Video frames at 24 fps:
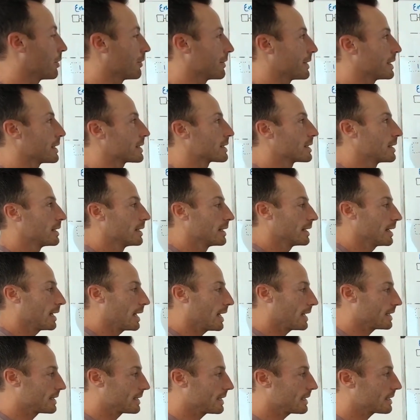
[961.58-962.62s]
this
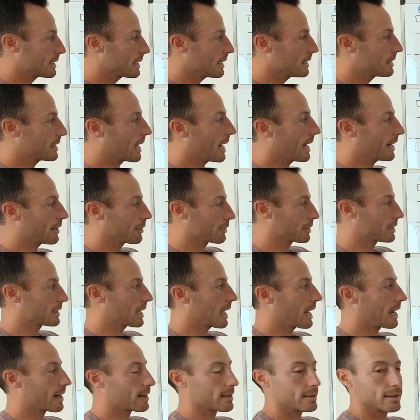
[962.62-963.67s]
is this entire
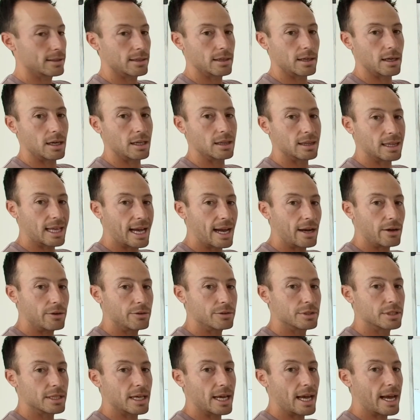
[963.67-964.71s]
stack
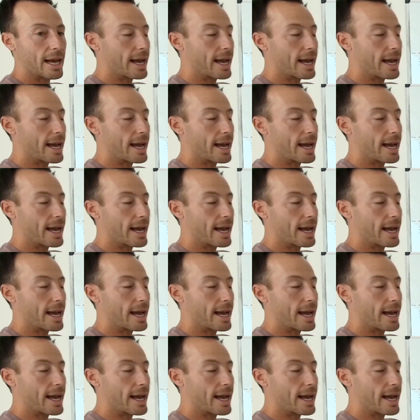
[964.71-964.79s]
allows